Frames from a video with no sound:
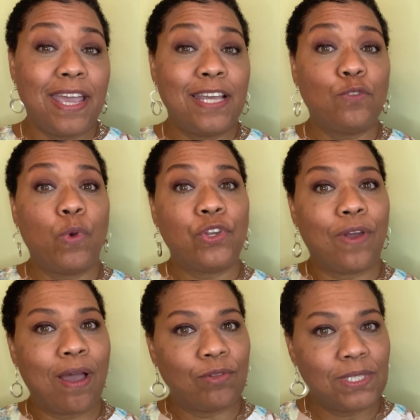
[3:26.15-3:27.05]
It's when
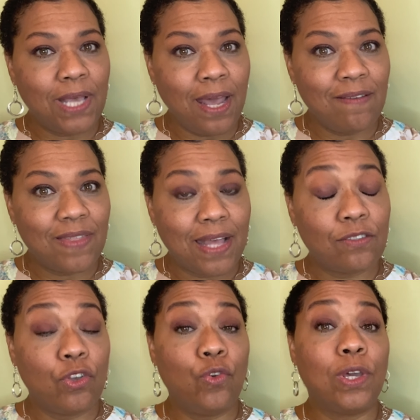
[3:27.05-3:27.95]
you're outside of that,
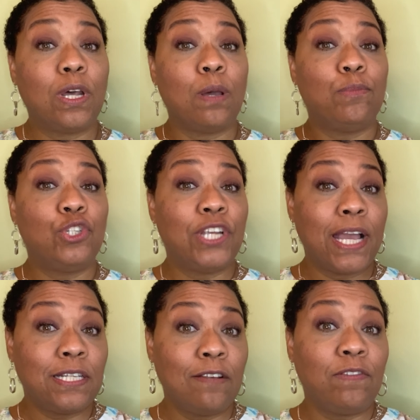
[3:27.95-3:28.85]
so you can
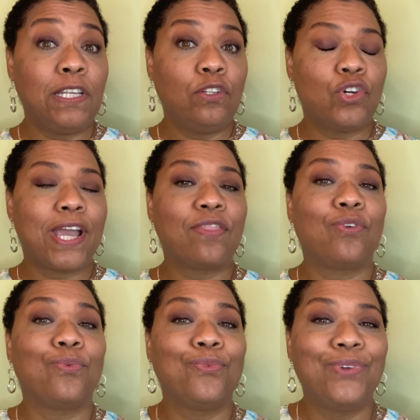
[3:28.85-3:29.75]
objectively look at
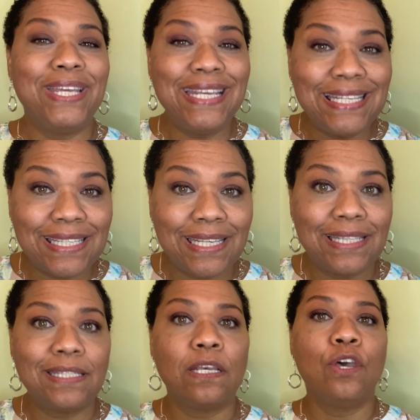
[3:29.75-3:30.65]
the
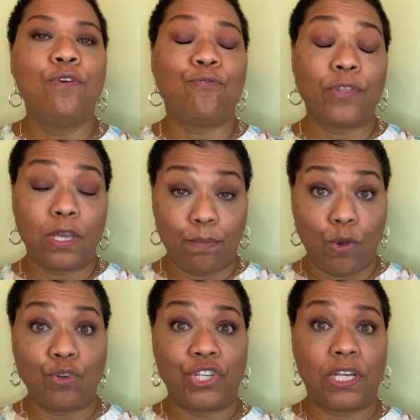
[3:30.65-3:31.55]
reasons for the
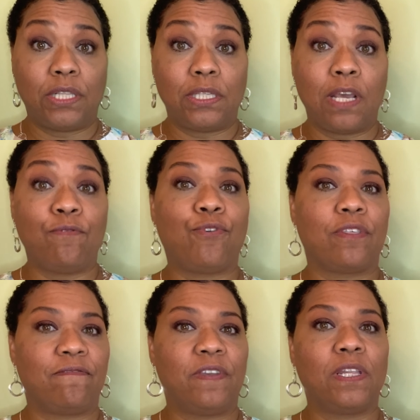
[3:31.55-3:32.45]
emotions and for
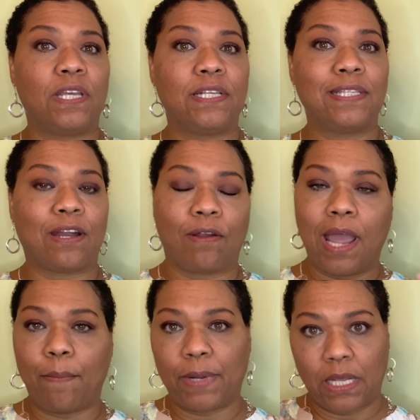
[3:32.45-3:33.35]
the feelings that are
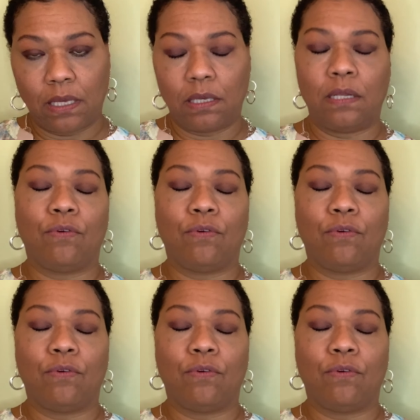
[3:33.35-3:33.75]
happening,